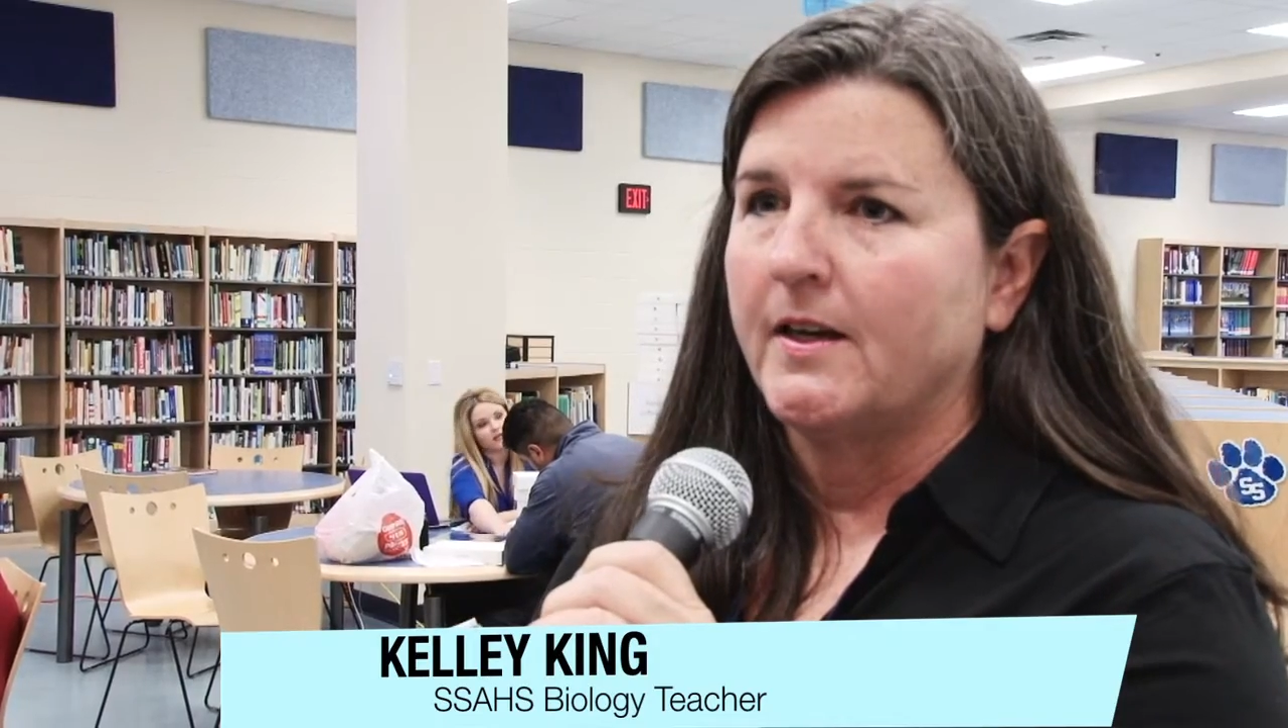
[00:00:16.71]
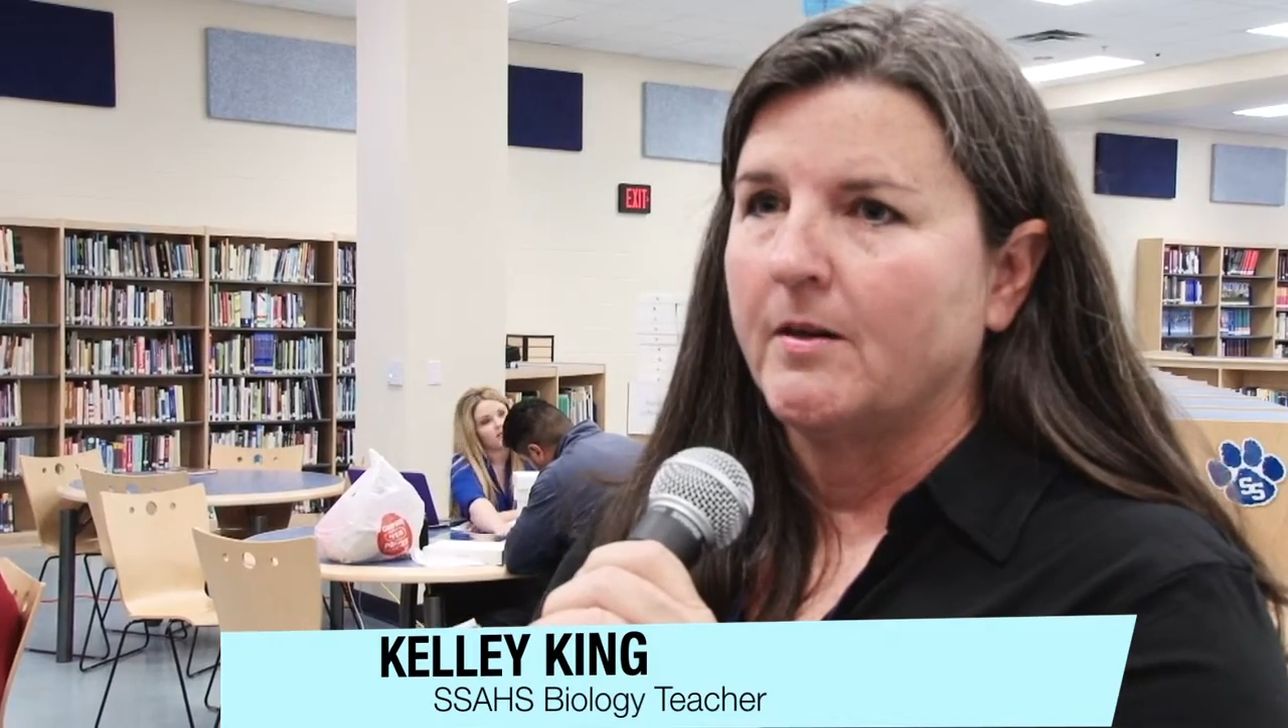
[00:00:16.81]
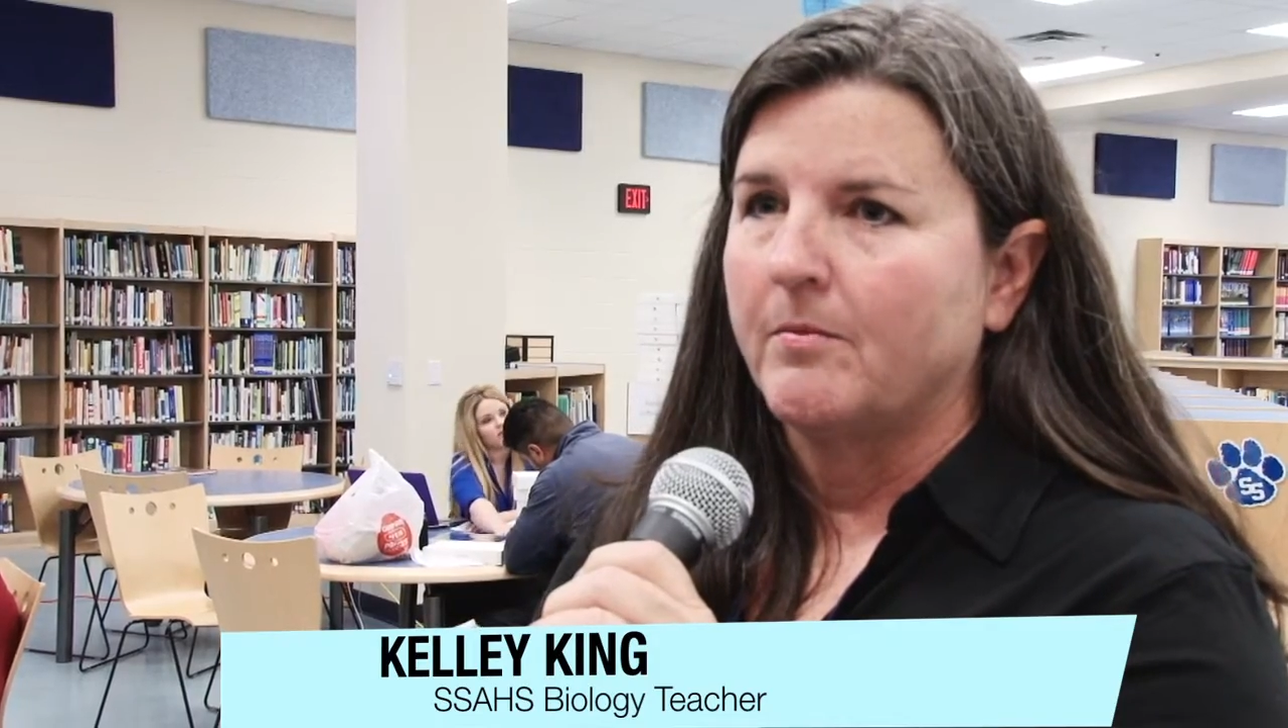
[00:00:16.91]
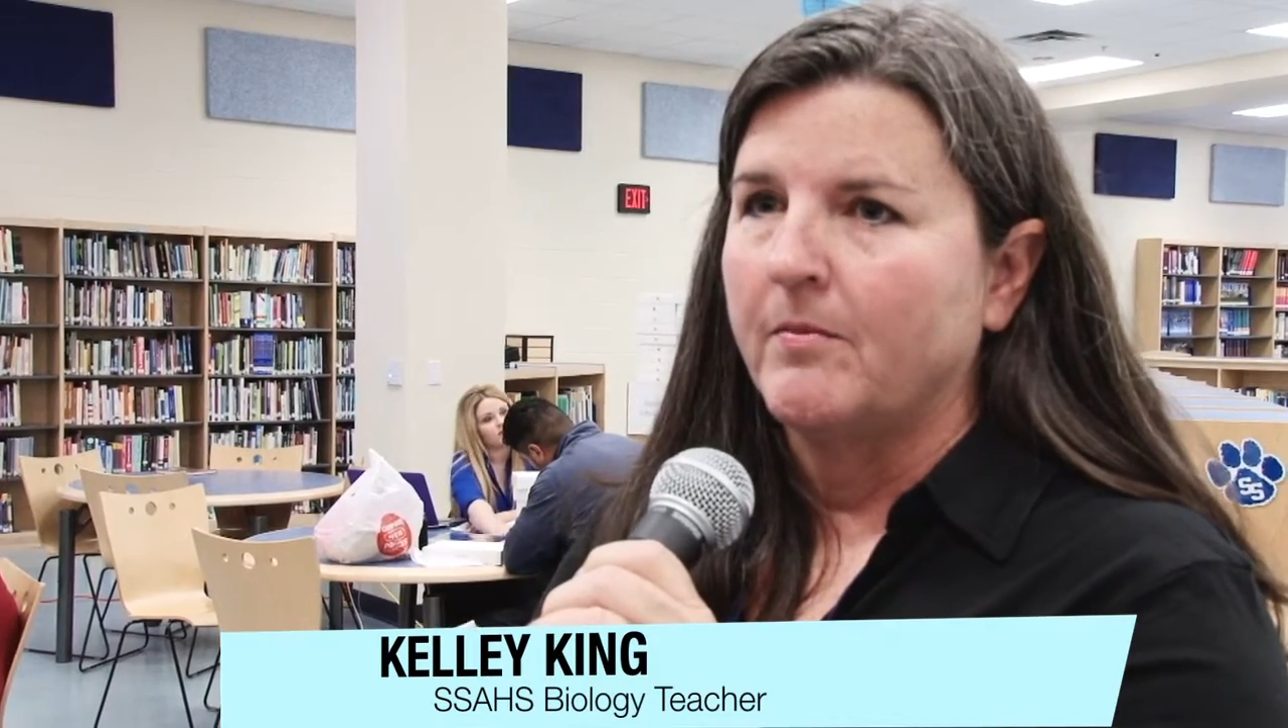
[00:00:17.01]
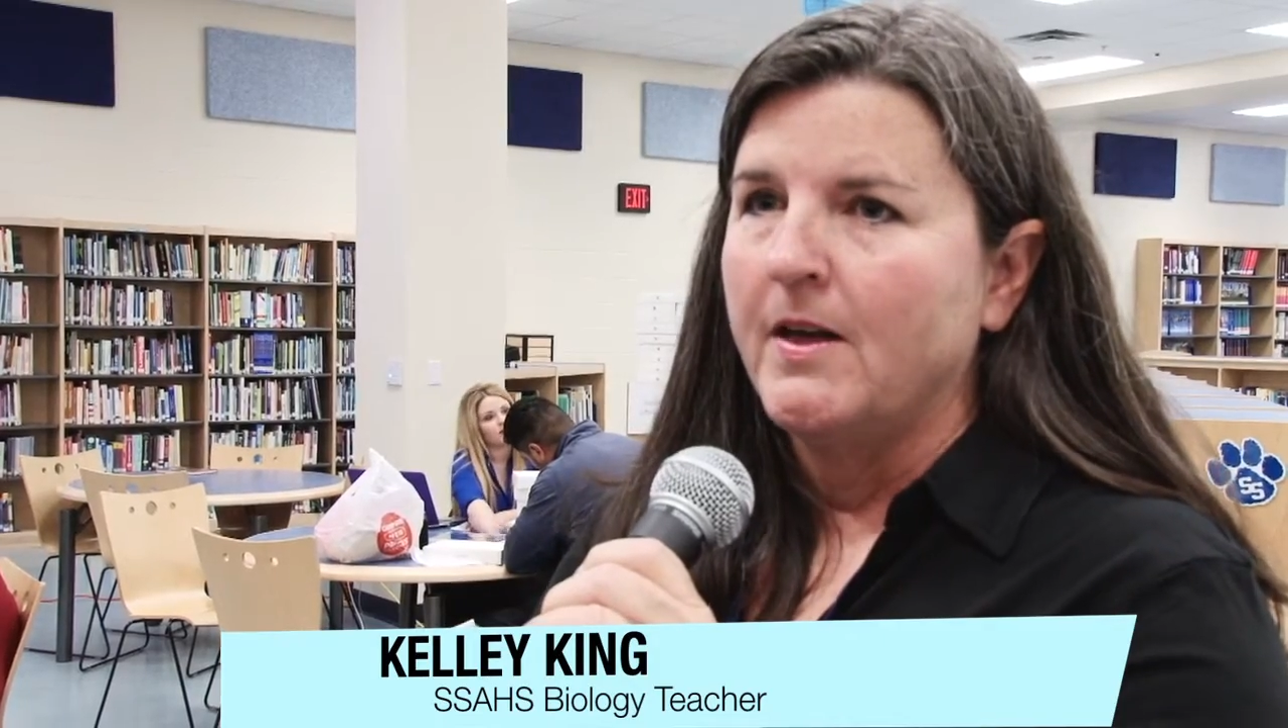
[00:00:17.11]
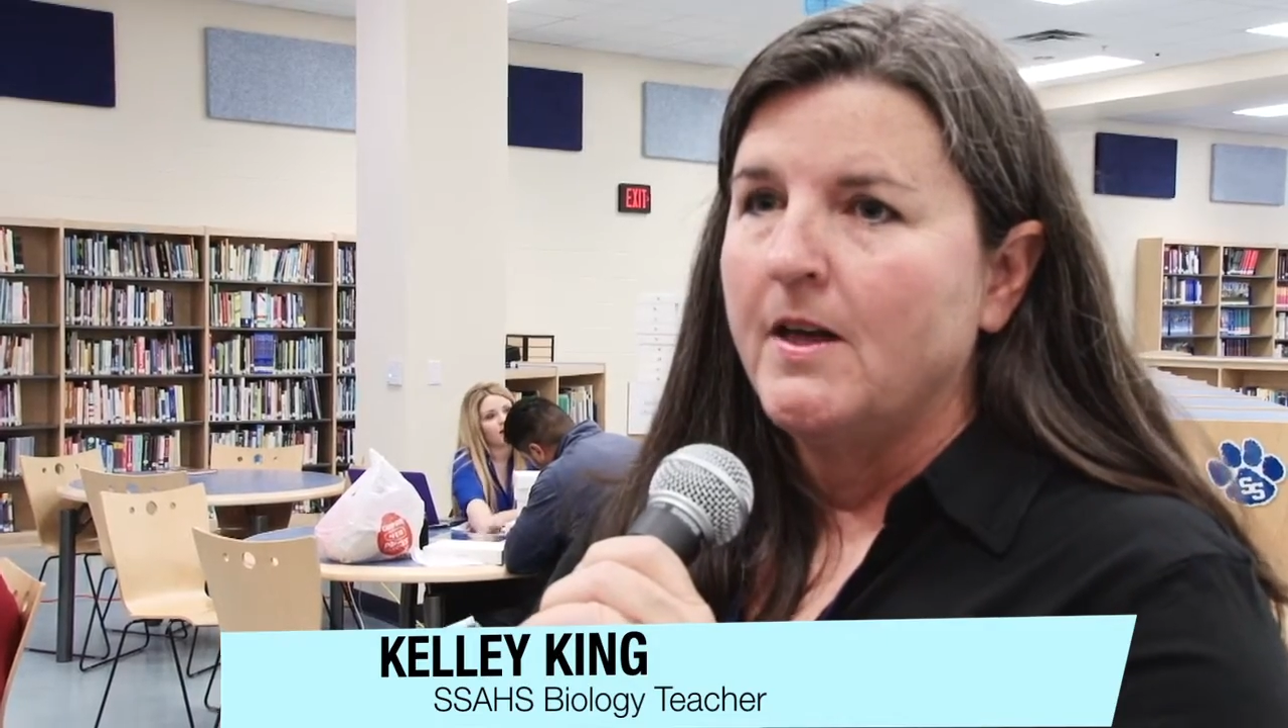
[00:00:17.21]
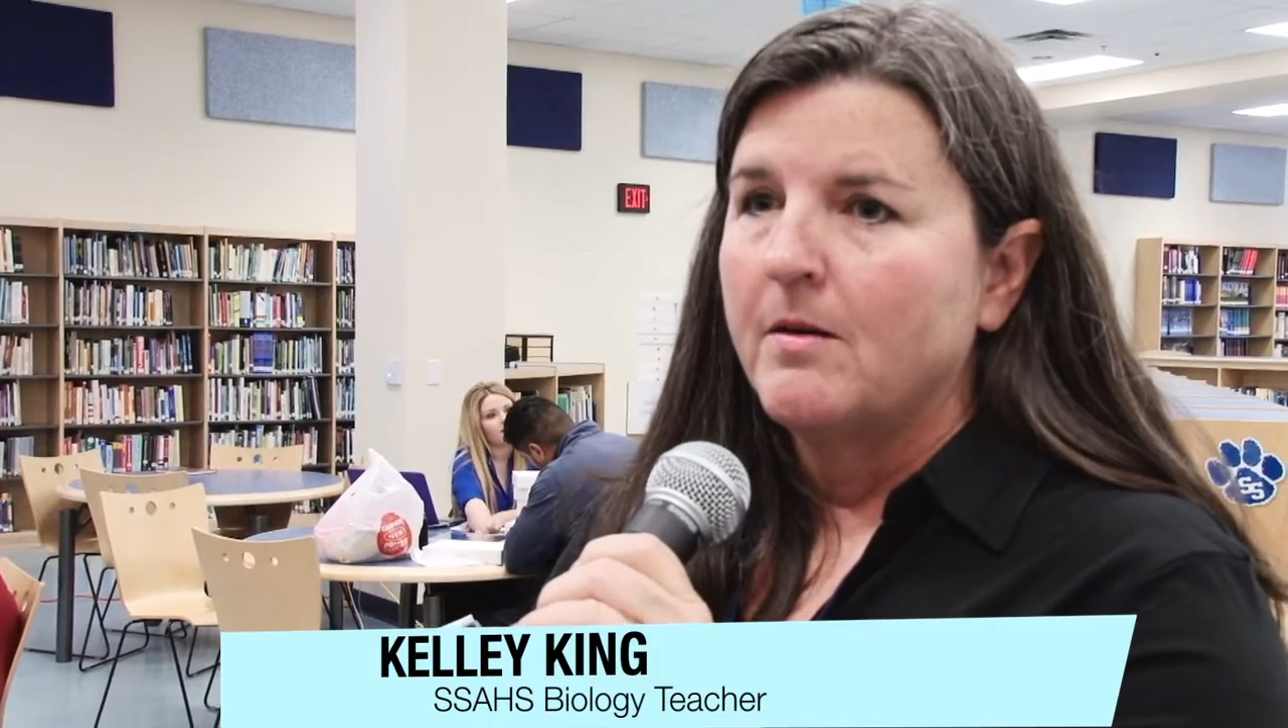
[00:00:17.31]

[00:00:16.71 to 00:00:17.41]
um,